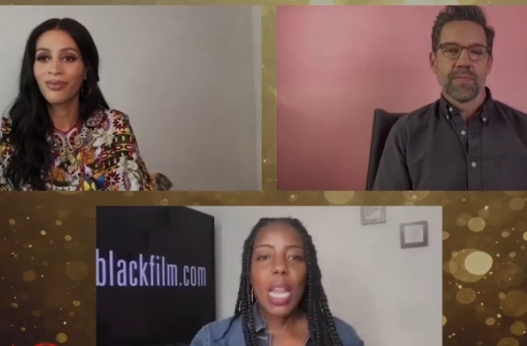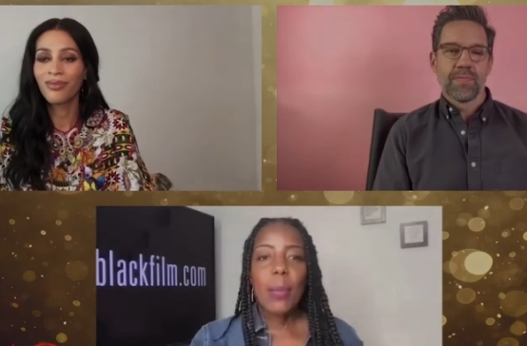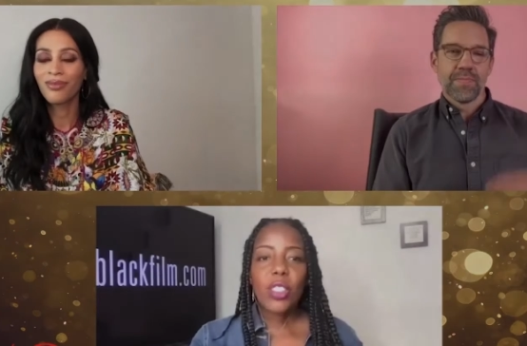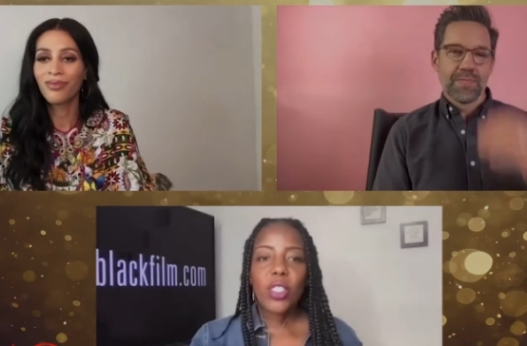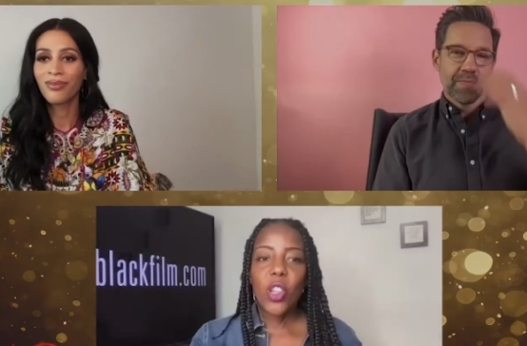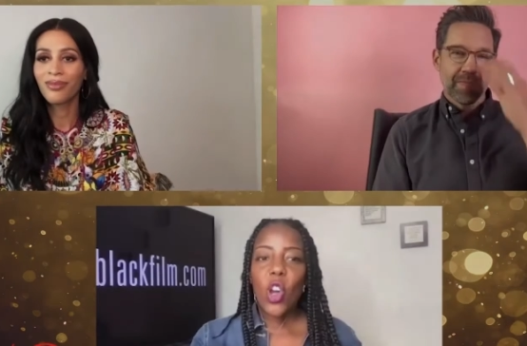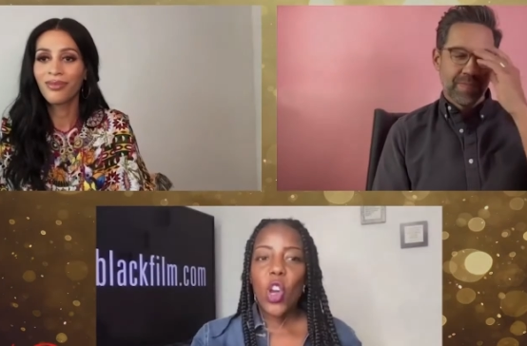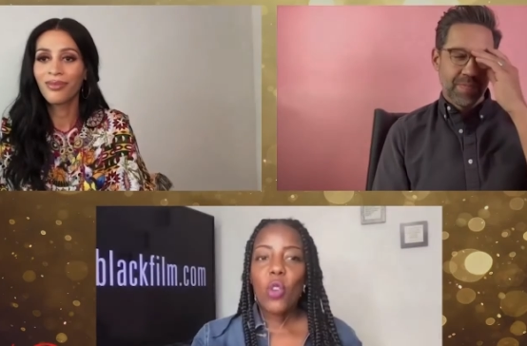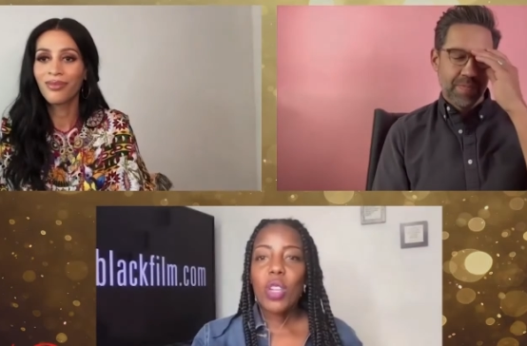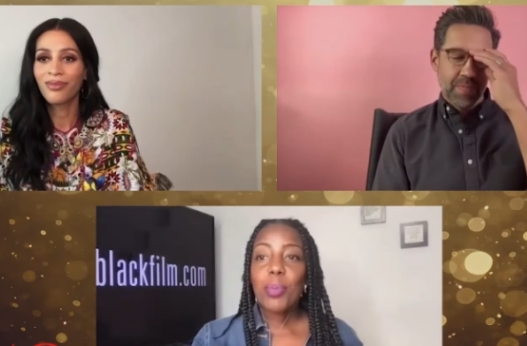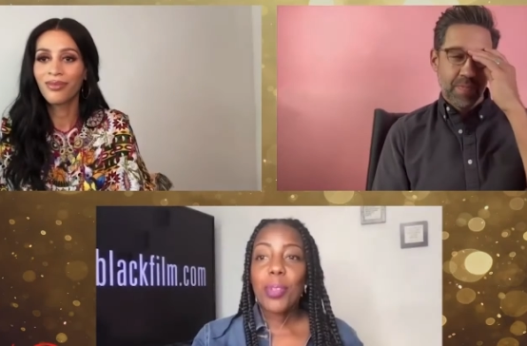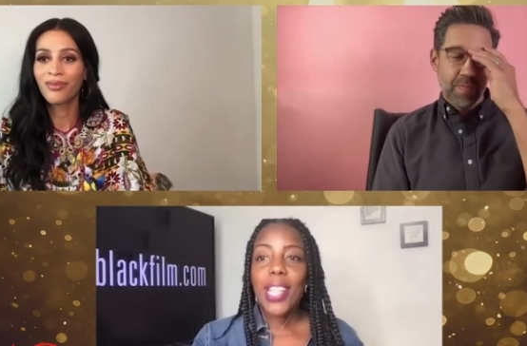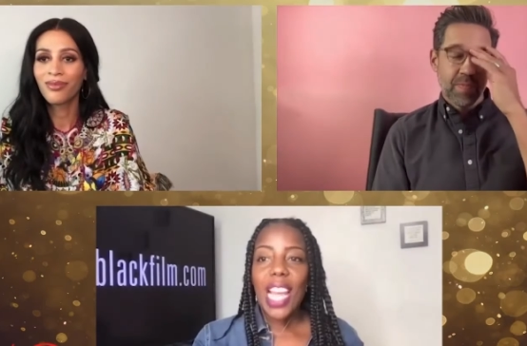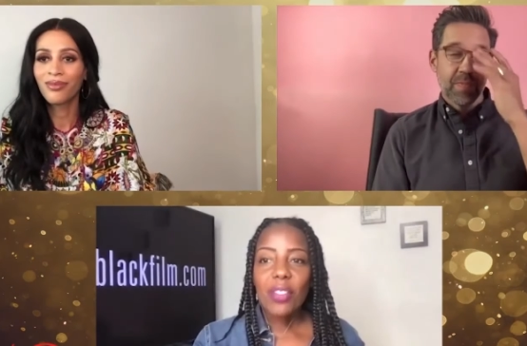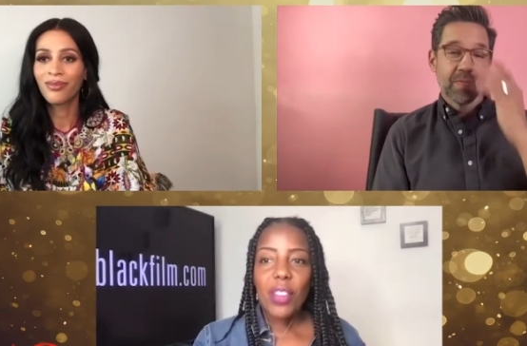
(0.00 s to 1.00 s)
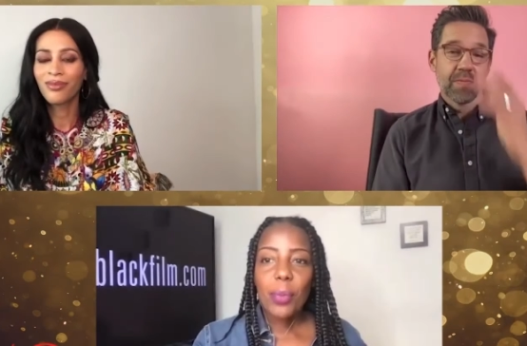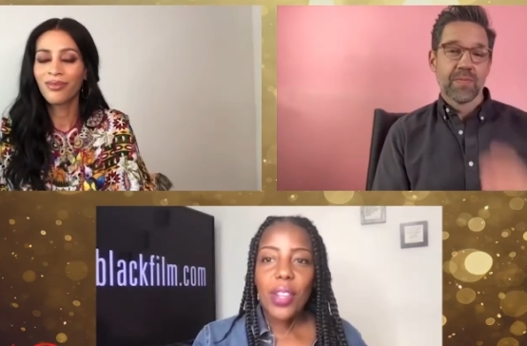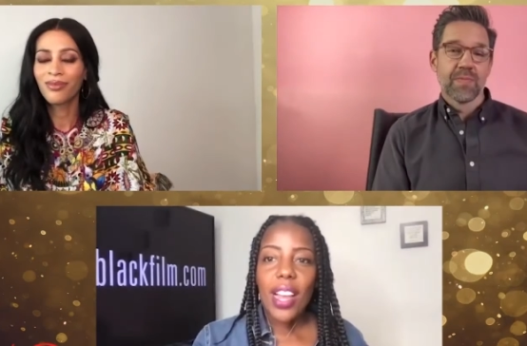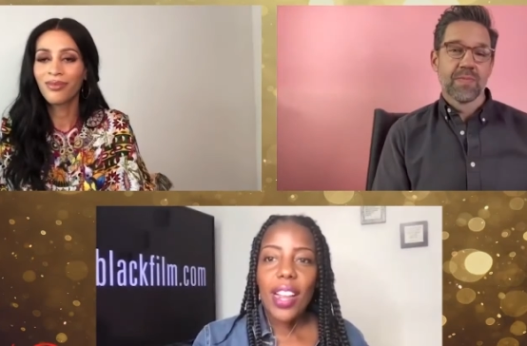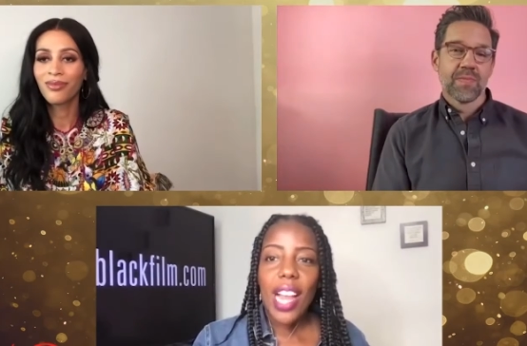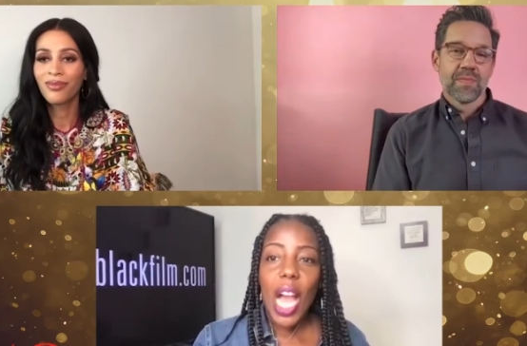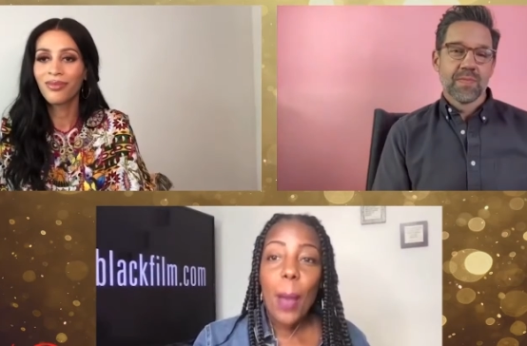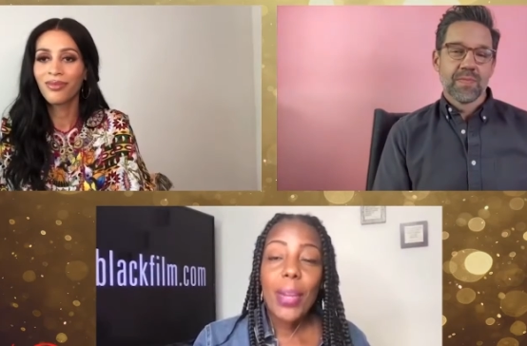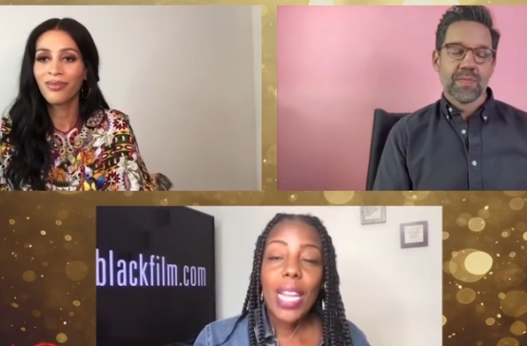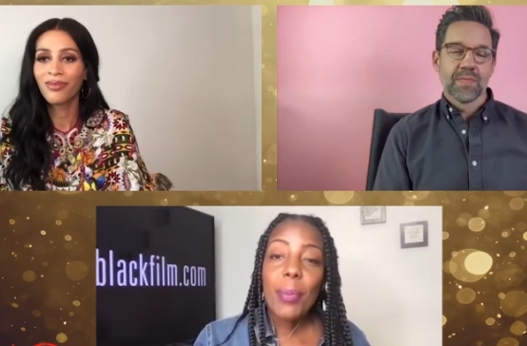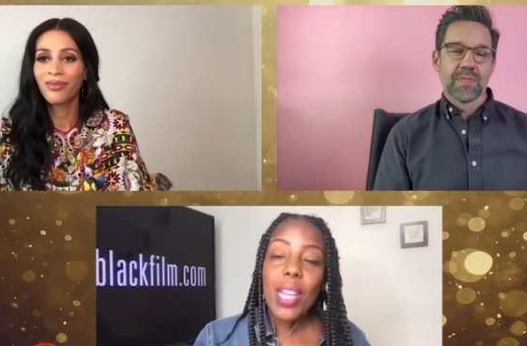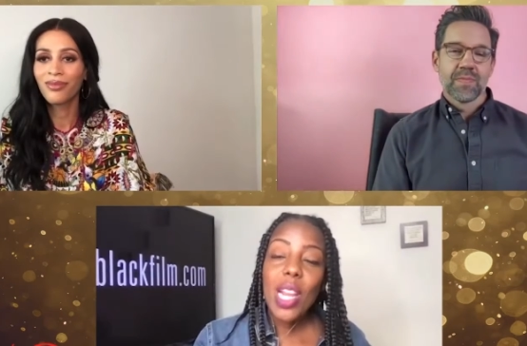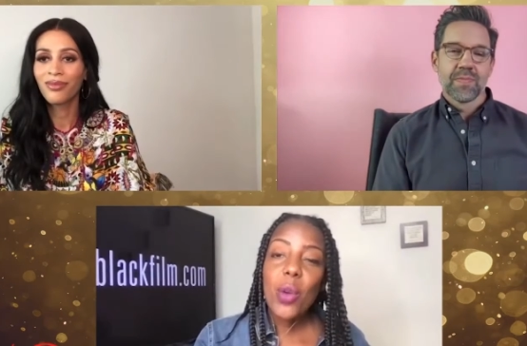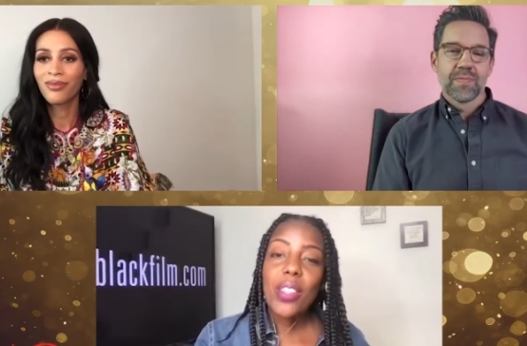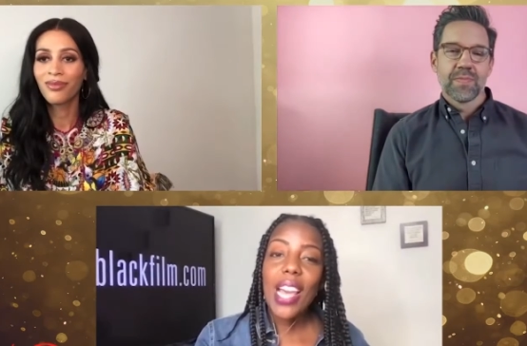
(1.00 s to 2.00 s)
Speaker 1: my name is Coco with BlackFilm.com, and
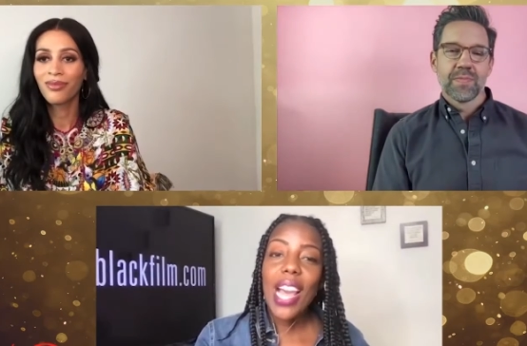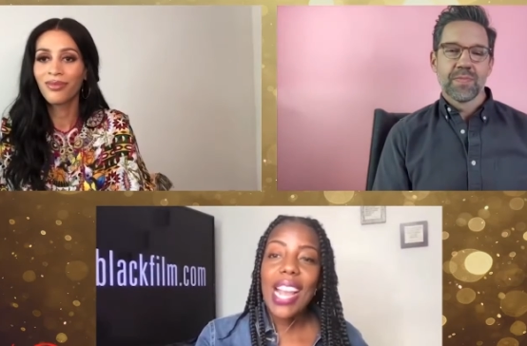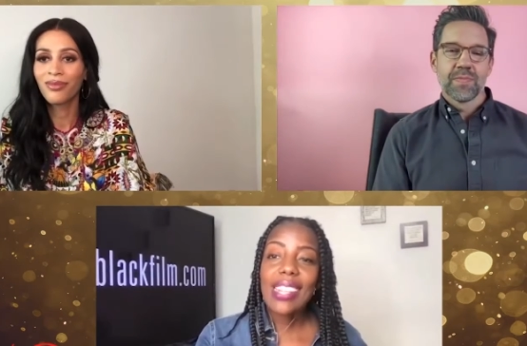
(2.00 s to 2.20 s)
I'm here with